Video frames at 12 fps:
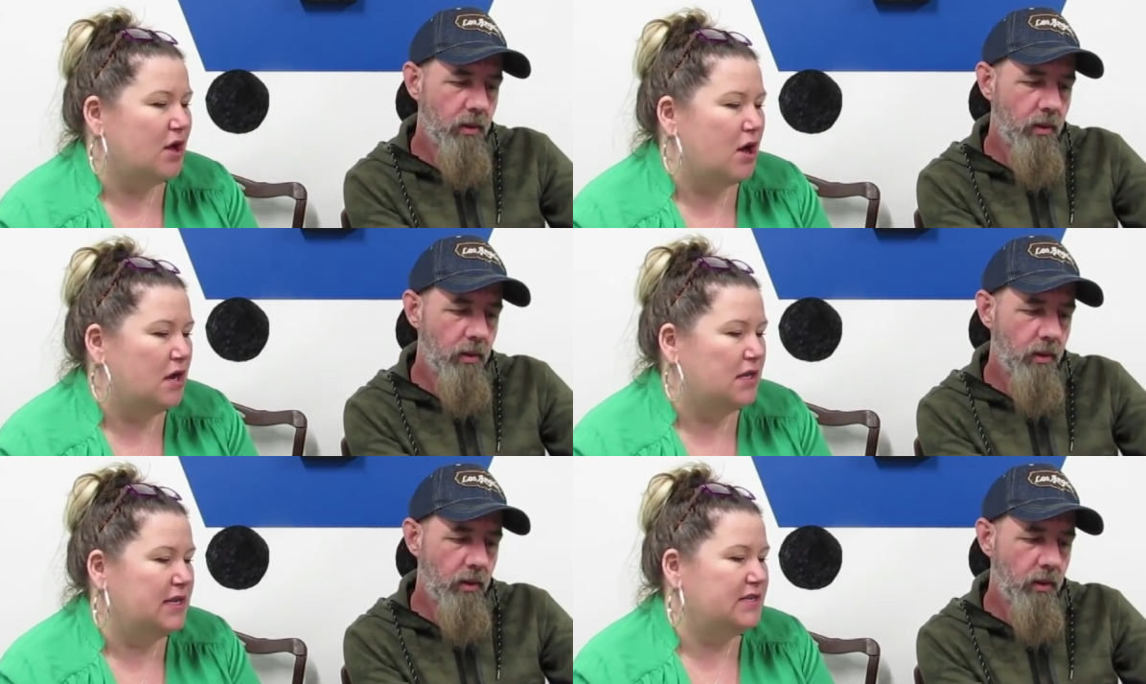
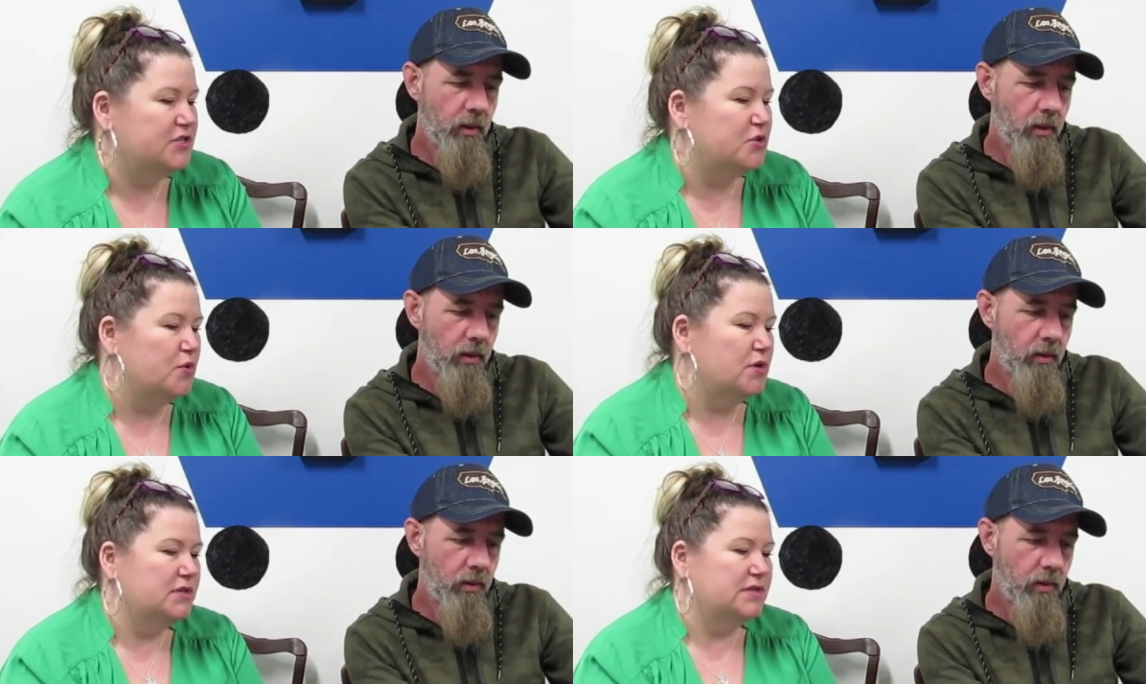Speaker 1: hockey
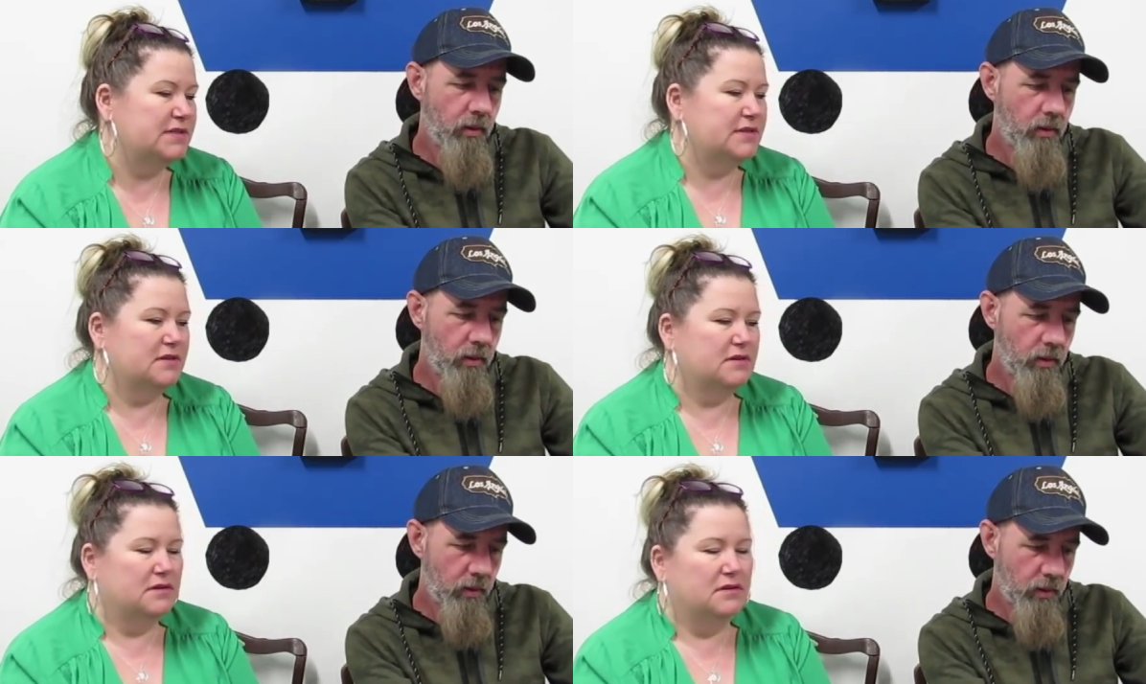shorts.
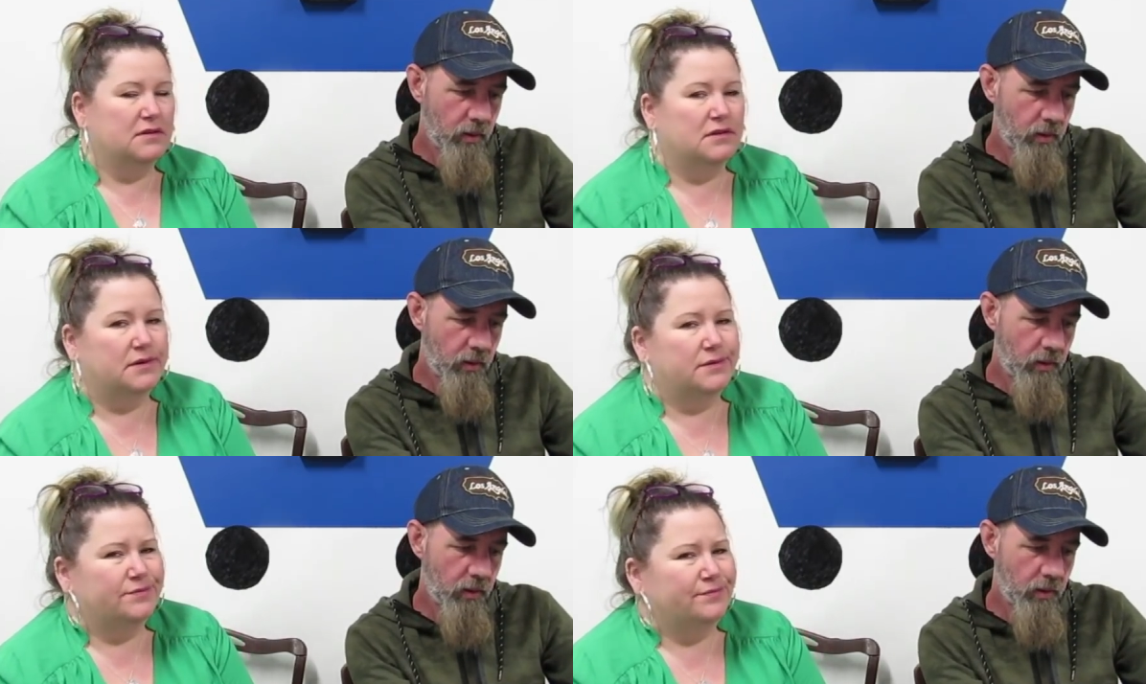
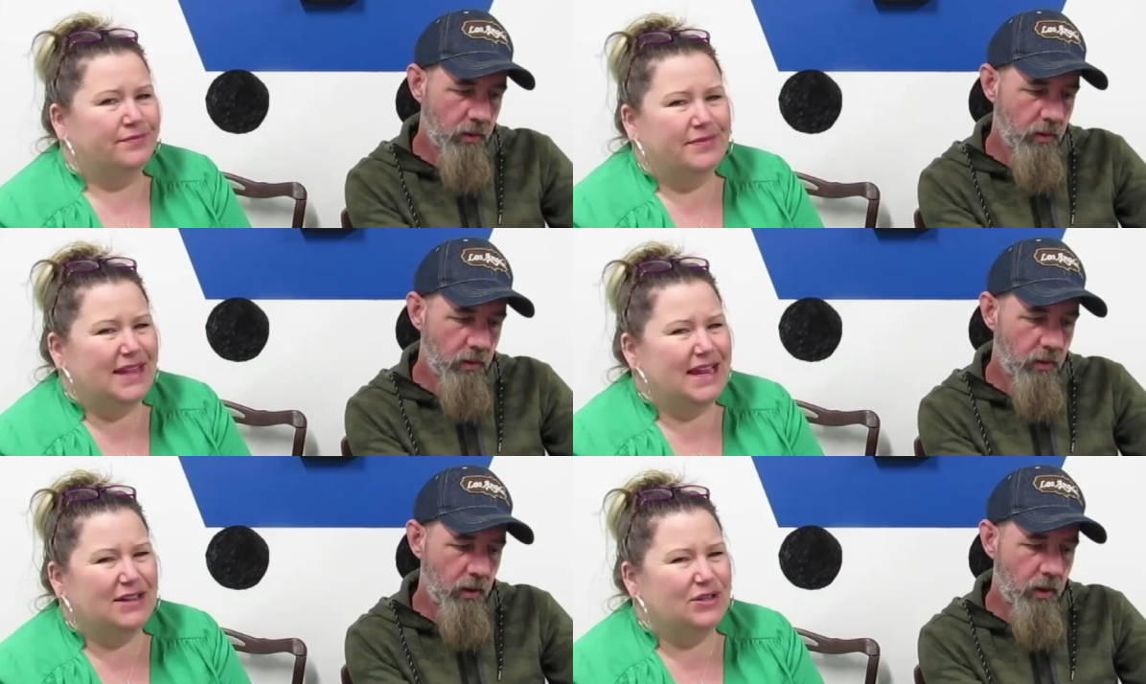
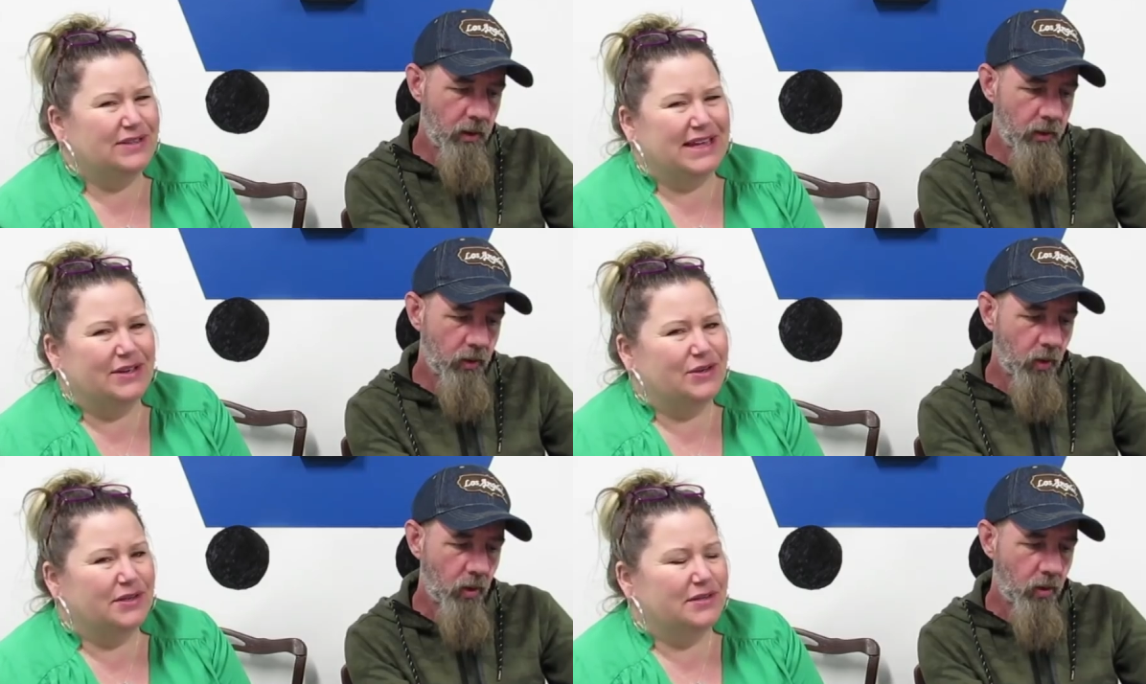They do not look that
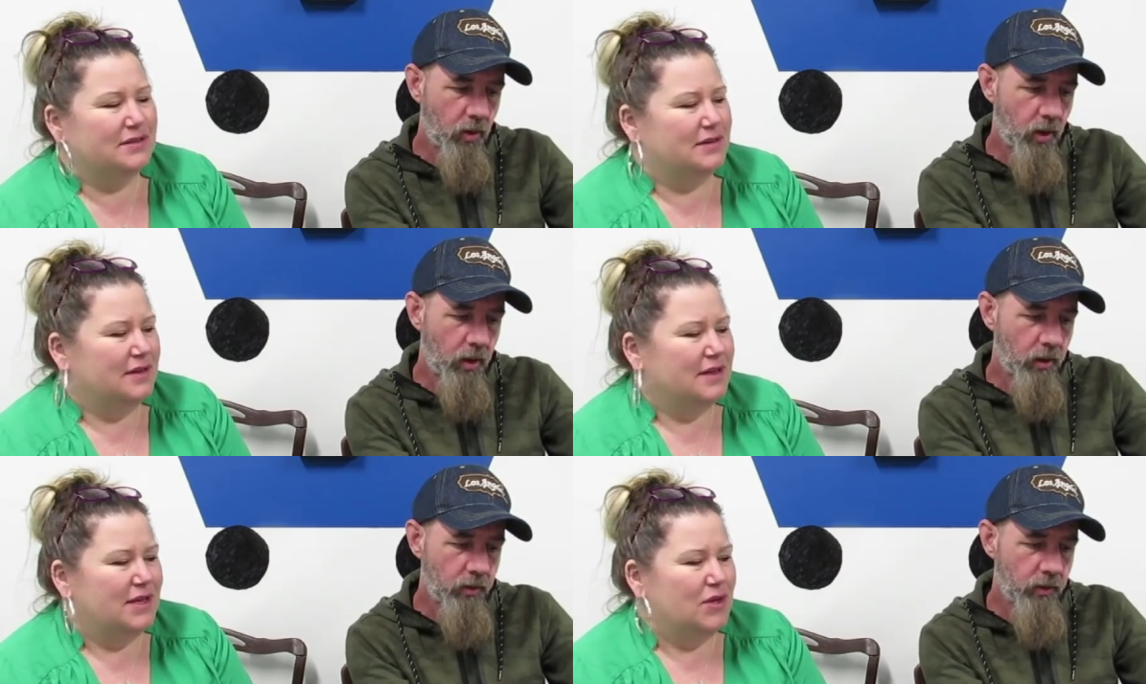Adult good.
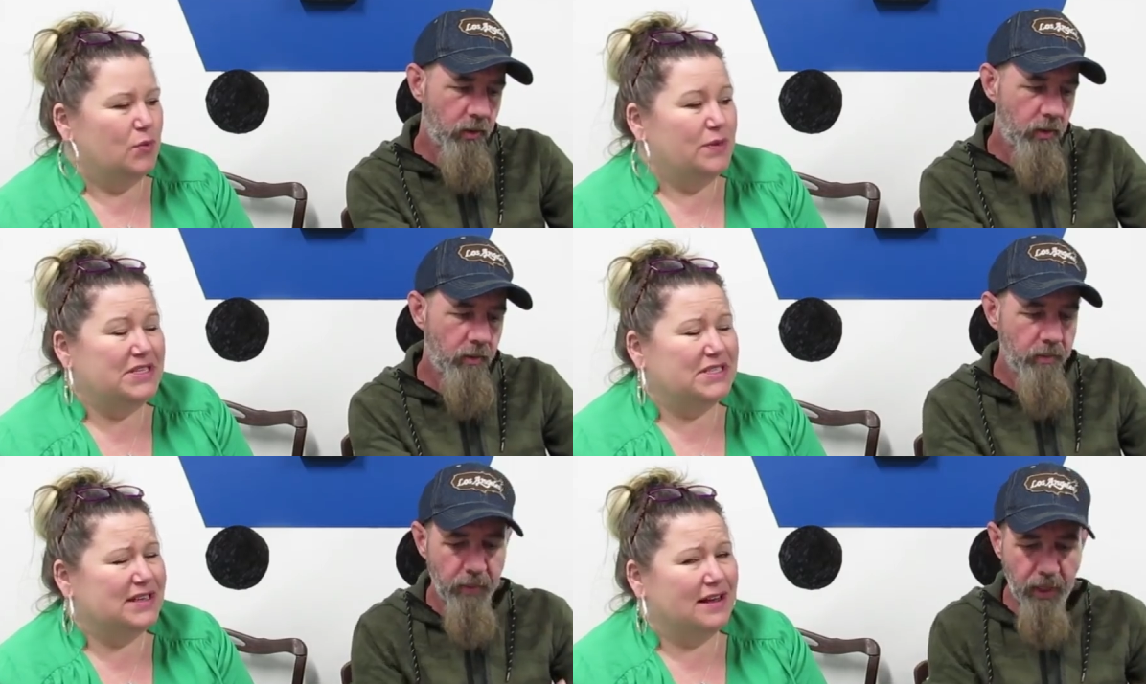large. We
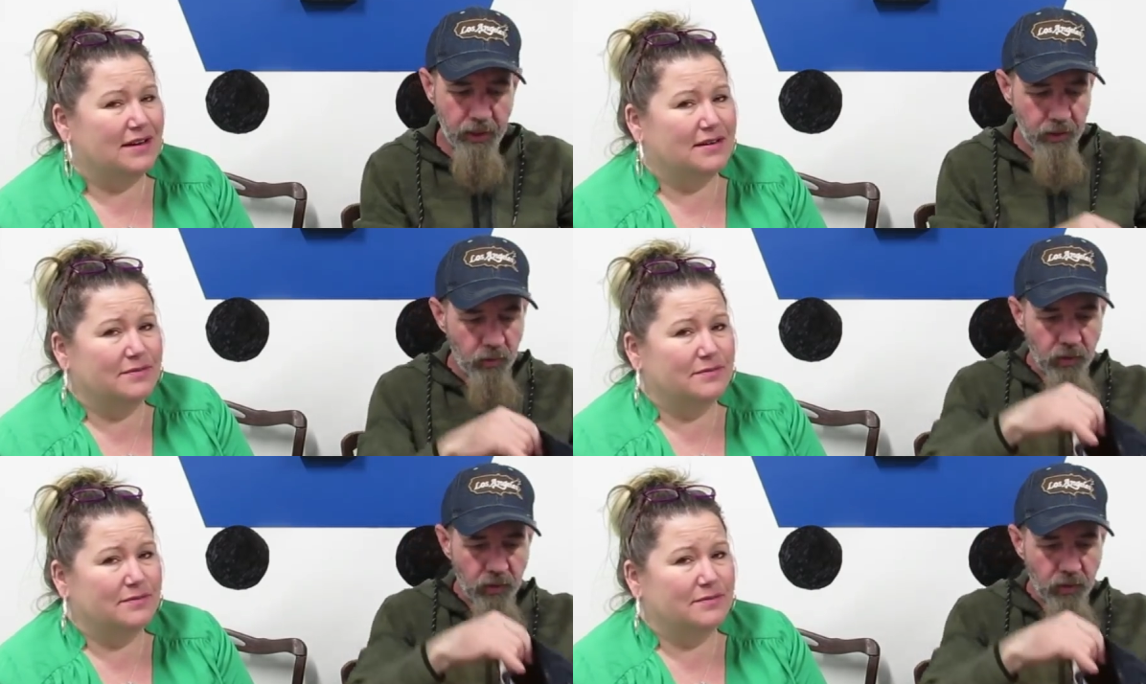just made in